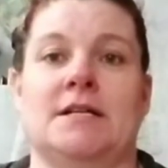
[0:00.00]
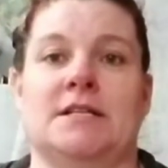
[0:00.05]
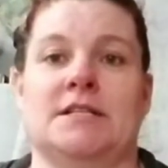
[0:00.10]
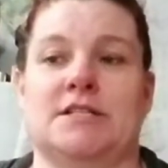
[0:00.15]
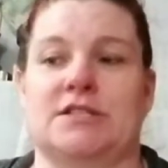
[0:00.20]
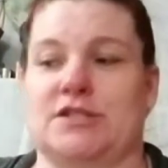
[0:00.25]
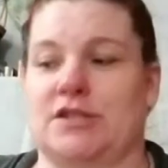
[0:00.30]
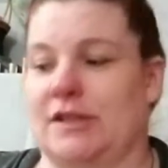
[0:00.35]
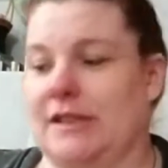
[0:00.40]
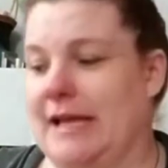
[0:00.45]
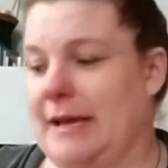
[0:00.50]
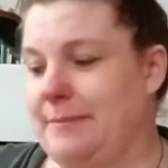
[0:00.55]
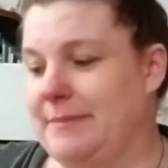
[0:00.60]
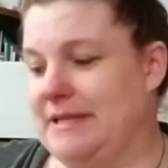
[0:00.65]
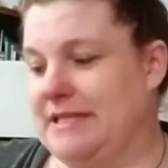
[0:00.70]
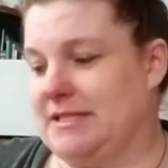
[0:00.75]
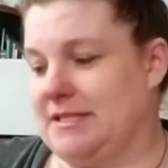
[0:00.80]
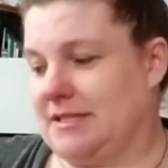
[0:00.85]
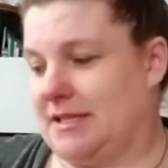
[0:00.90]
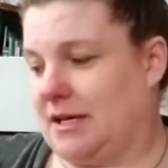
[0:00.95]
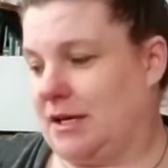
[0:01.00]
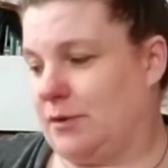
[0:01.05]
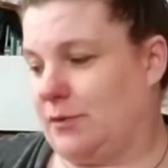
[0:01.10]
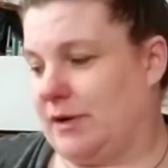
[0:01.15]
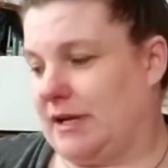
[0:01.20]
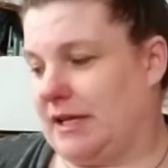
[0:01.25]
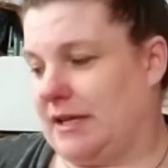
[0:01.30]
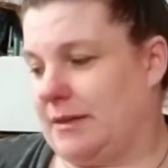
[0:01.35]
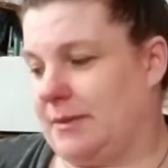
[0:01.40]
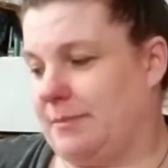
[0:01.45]
So let me start
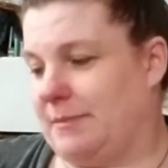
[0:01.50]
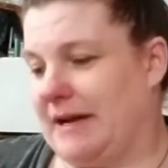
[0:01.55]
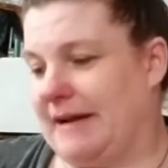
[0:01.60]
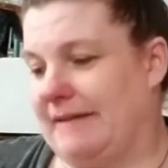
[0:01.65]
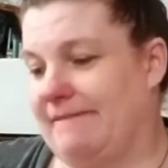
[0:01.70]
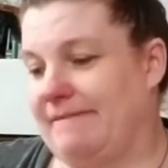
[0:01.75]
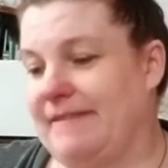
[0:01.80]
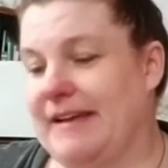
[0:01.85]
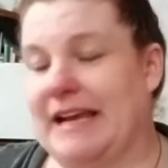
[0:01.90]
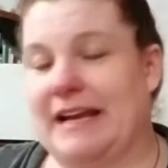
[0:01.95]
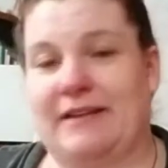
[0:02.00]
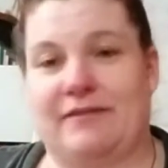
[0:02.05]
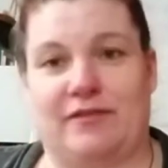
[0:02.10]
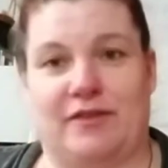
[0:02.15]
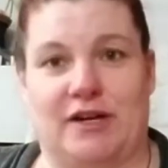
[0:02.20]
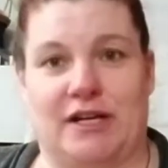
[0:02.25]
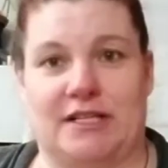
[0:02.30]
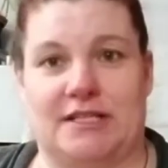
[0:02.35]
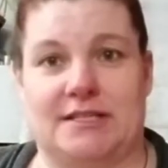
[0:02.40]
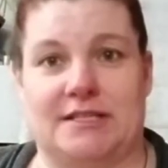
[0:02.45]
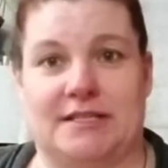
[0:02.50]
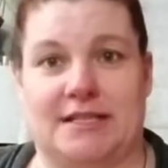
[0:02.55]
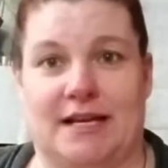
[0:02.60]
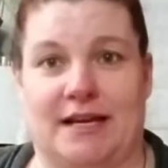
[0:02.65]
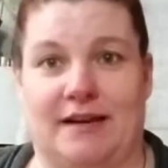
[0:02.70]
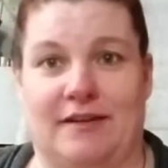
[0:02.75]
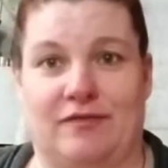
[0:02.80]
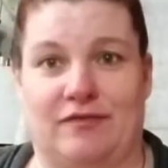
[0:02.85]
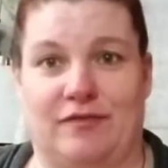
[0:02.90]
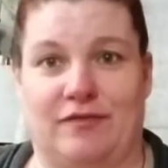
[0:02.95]
with my favorite
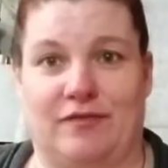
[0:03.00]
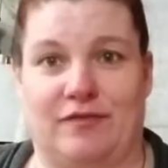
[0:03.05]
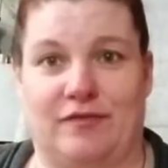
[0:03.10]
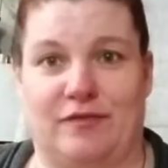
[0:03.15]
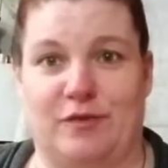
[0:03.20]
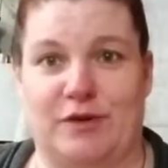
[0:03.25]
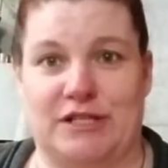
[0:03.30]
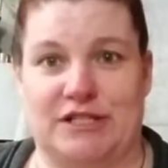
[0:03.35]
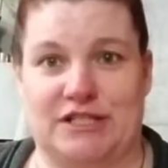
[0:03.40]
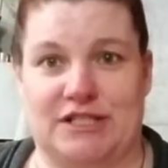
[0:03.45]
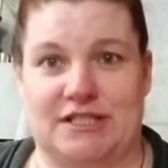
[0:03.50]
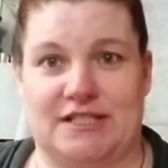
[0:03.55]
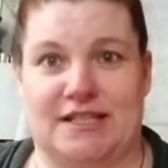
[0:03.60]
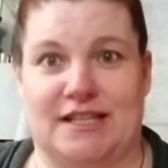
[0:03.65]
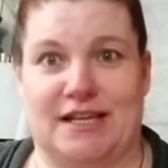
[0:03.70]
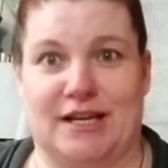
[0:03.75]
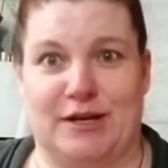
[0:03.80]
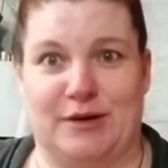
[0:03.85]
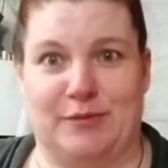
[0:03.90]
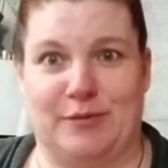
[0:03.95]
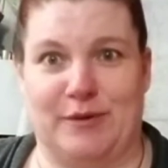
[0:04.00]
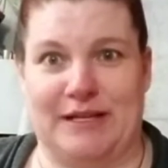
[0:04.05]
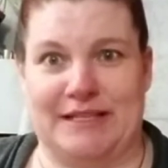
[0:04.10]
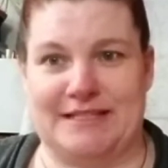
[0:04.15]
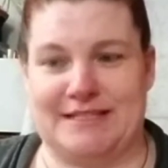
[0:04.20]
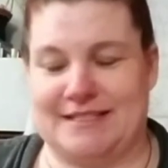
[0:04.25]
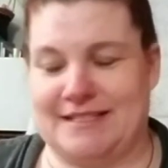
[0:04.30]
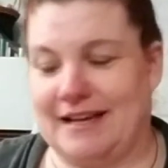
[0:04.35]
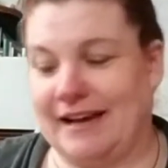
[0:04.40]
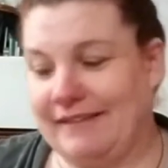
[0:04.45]
stuff, which is the Goodwill
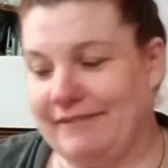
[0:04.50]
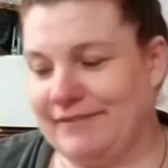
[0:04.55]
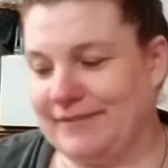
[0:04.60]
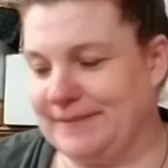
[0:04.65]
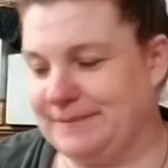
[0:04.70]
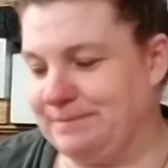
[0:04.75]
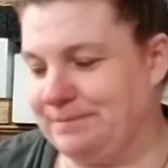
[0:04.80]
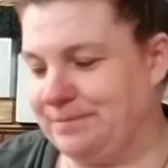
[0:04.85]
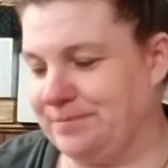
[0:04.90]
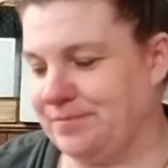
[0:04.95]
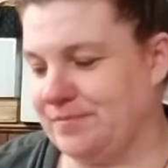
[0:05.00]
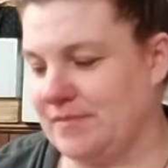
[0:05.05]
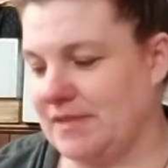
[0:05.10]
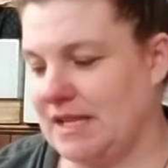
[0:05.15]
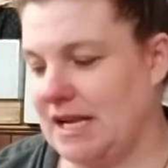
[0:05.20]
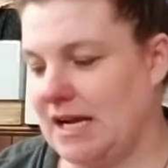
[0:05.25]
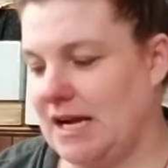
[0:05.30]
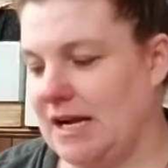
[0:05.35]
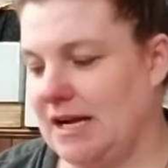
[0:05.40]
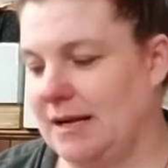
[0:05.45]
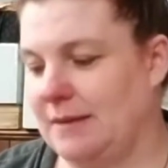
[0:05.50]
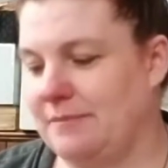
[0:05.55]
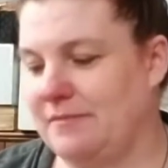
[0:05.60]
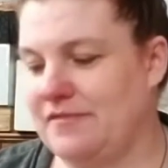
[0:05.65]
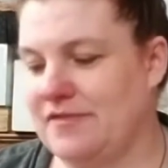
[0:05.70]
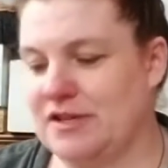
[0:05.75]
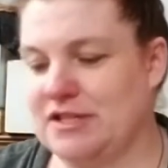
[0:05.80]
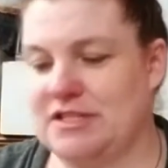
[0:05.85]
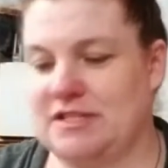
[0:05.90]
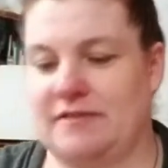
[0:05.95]
stuff.
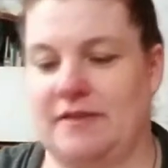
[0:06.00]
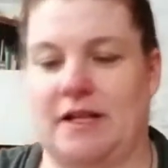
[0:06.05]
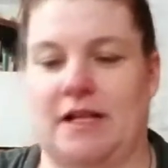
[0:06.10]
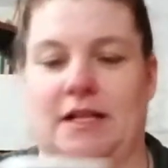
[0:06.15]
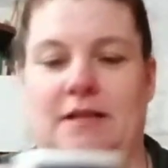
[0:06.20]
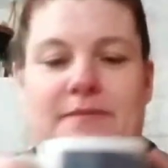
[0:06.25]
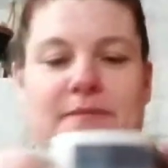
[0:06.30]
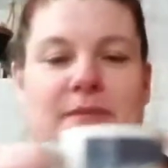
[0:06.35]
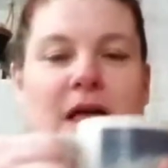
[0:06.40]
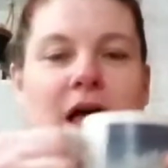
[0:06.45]
First of all,